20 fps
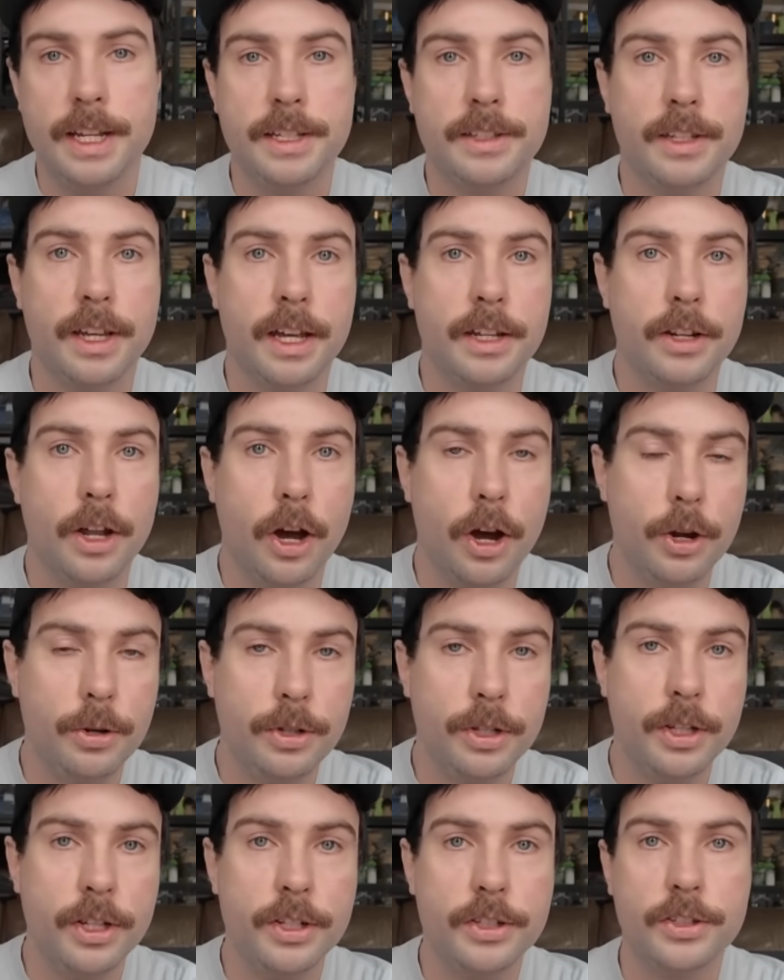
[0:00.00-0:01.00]
is an
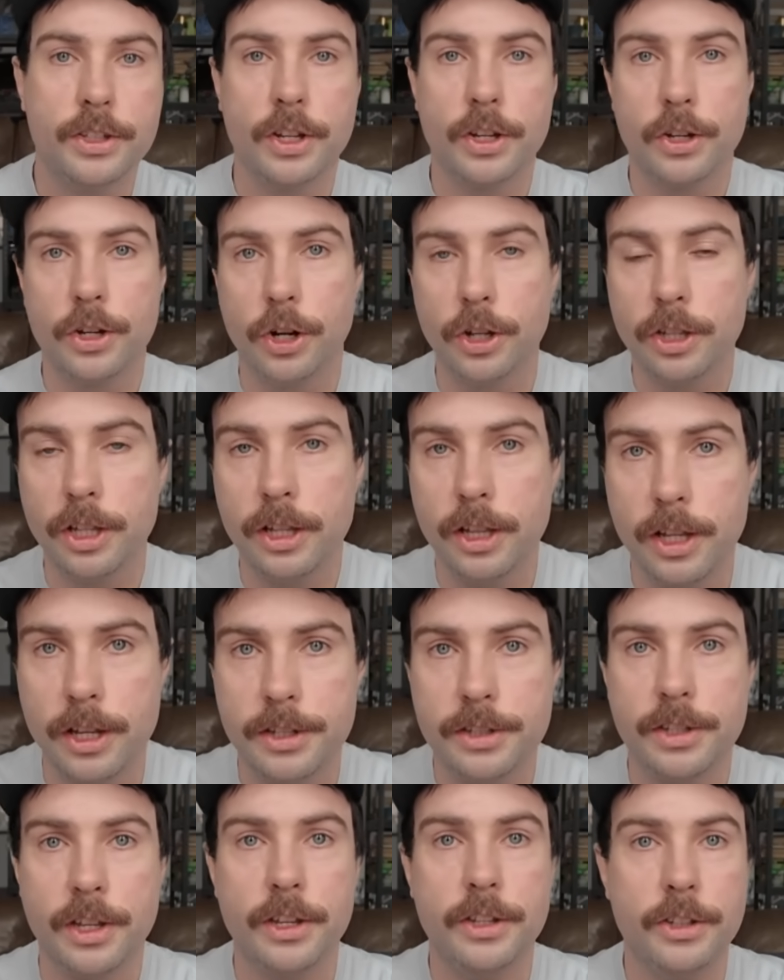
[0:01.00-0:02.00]
odorless,
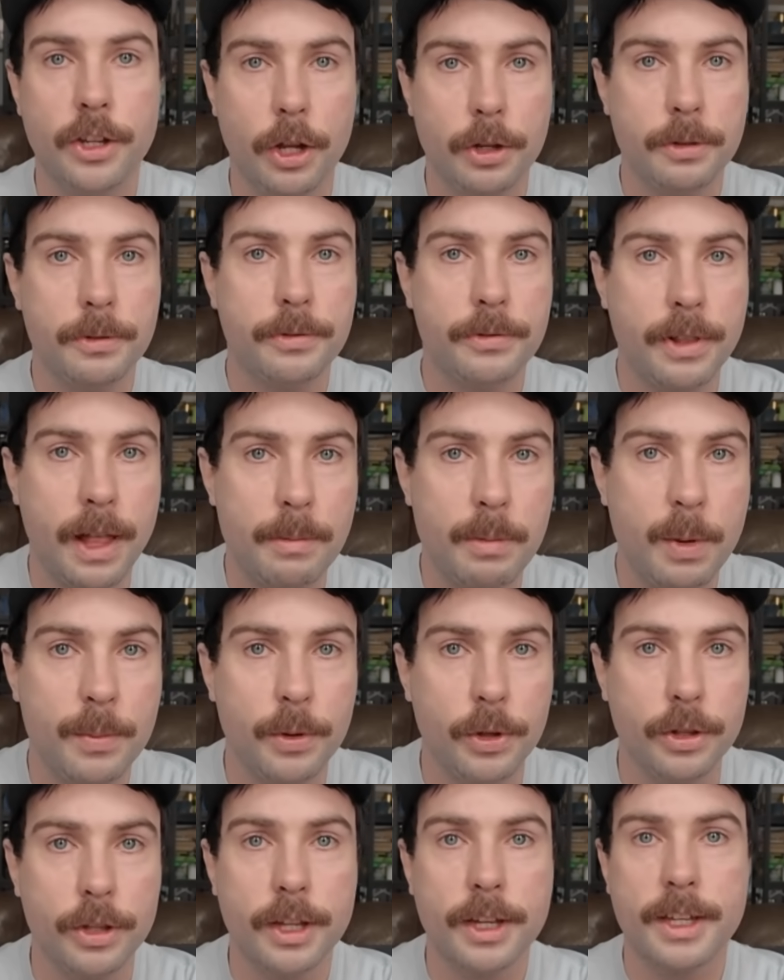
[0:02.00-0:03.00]
colorless, non
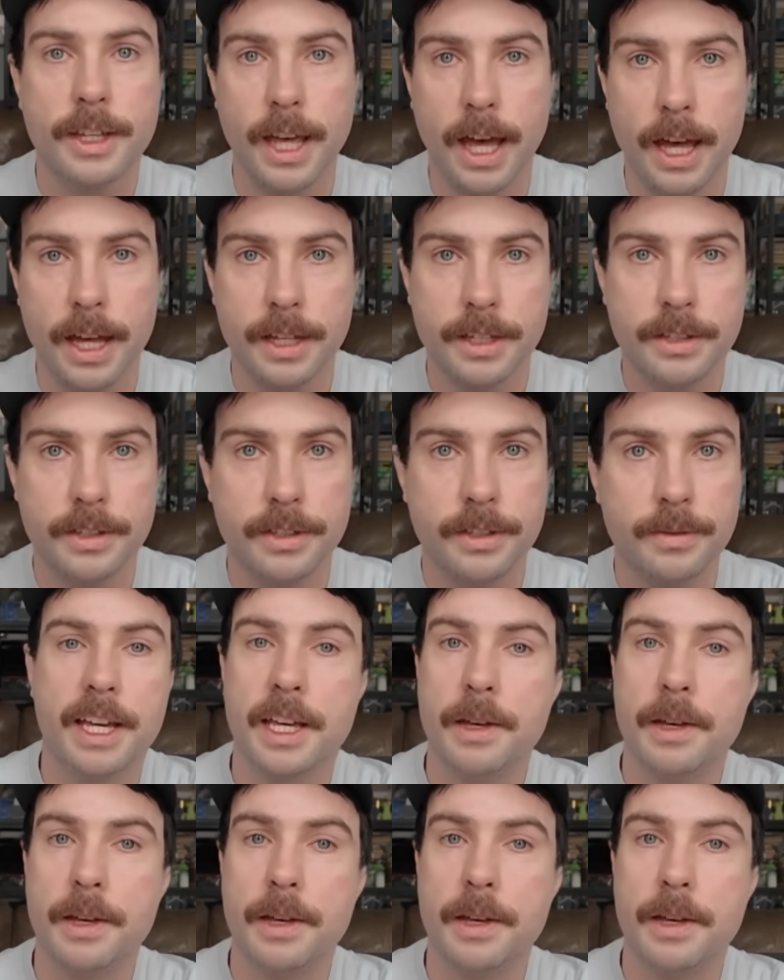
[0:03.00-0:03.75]
flammable gas.